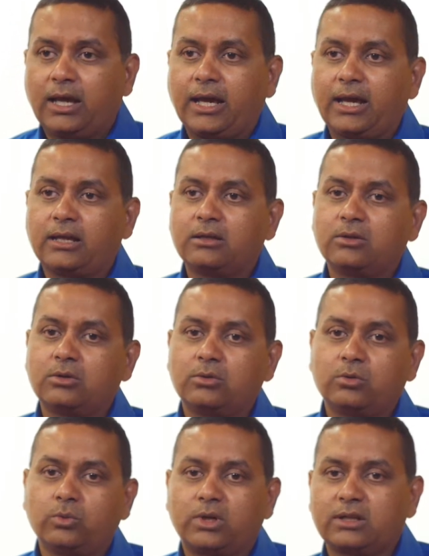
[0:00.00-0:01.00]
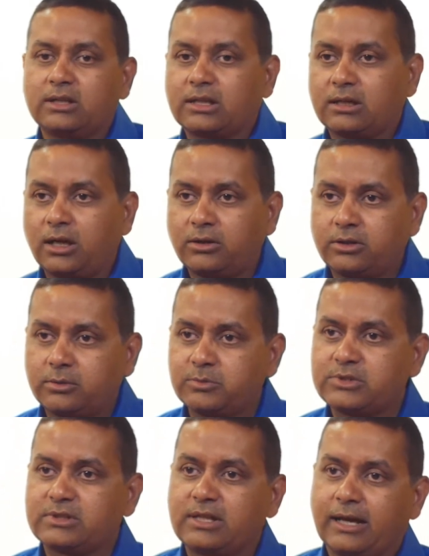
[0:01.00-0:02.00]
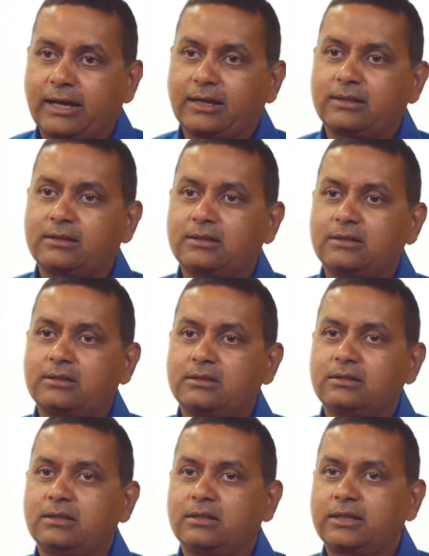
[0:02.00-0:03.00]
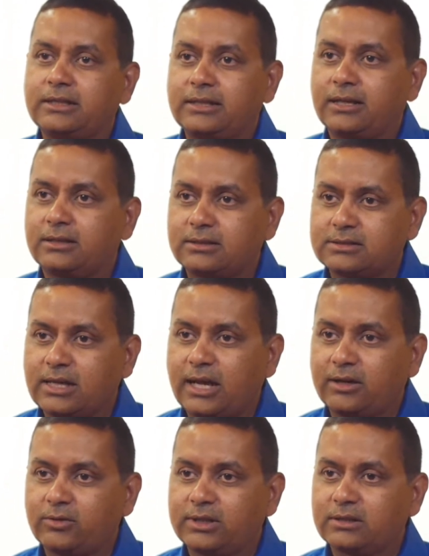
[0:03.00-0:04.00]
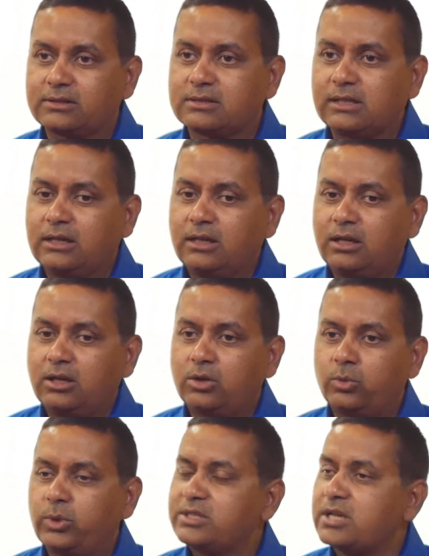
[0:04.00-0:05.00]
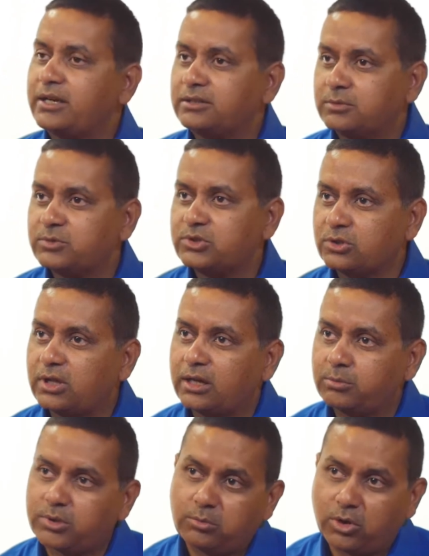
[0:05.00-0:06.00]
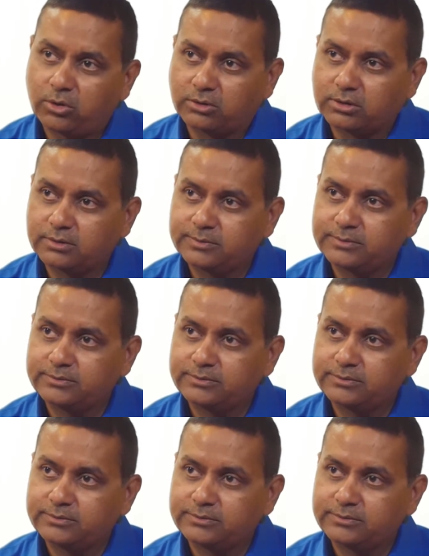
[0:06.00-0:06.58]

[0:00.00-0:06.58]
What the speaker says: And one of the conundrums that the retailers have is, which items should I promote?